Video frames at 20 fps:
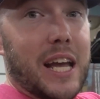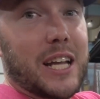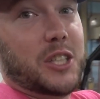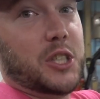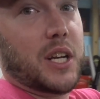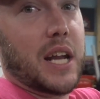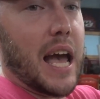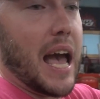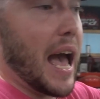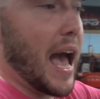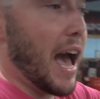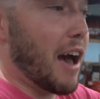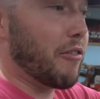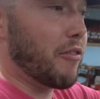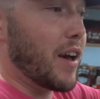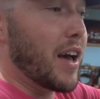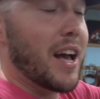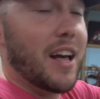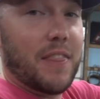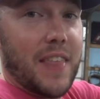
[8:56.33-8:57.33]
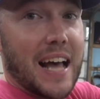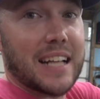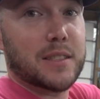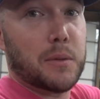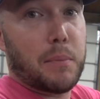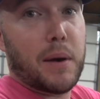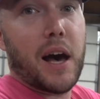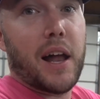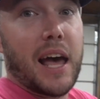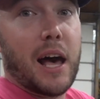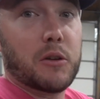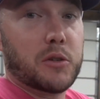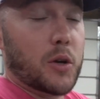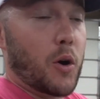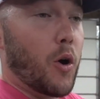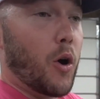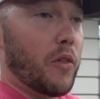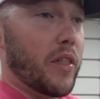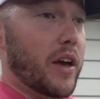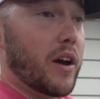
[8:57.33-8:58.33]
inches, that's about how
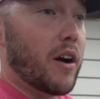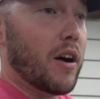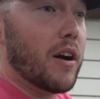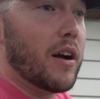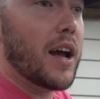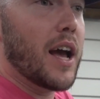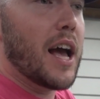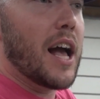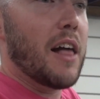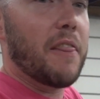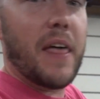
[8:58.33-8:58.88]
tall they are.